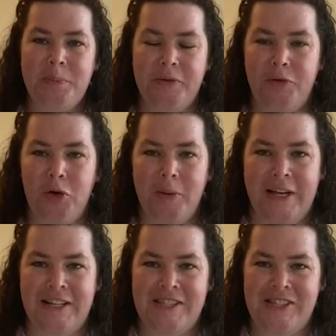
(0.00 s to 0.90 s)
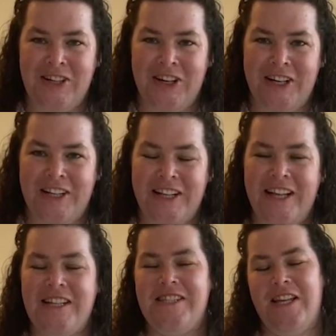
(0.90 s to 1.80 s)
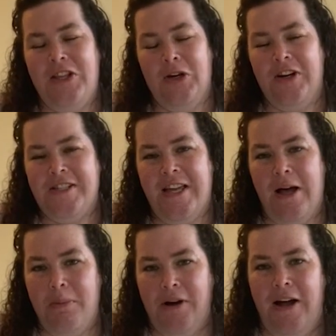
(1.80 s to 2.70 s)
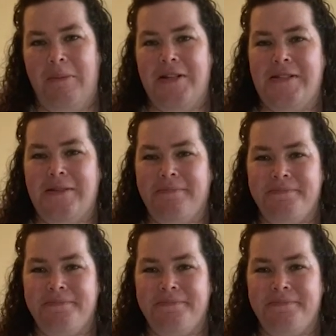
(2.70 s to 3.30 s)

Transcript: Before we get started, let's say the Girl Scout promise.